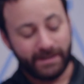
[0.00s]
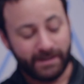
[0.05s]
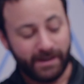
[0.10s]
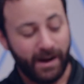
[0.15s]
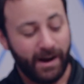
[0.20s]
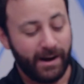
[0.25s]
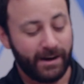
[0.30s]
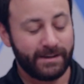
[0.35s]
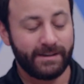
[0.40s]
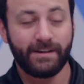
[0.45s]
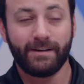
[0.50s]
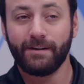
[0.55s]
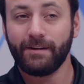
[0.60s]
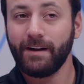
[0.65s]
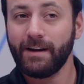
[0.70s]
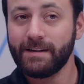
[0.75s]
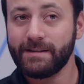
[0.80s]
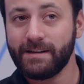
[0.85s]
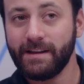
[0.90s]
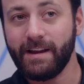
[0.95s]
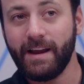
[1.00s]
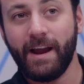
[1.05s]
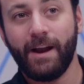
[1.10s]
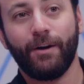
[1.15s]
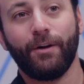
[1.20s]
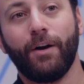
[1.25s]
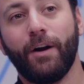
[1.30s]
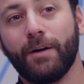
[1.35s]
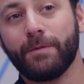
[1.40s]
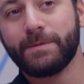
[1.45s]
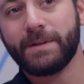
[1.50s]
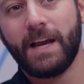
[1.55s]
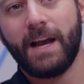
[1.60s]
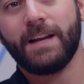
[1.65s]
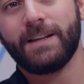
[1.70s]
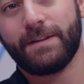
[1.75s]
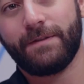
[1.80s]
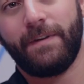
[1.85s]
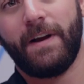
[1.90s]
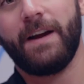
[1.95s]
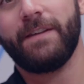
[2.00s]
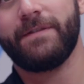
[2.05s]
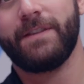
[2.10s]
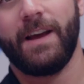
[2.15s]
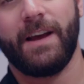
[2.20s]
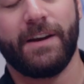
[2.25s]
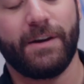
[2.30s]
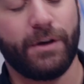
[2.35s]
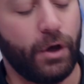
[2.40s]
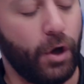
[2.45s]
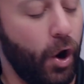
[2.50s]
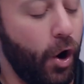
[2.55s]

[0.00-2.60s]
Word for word: stocks here, guys, the Air Arms S510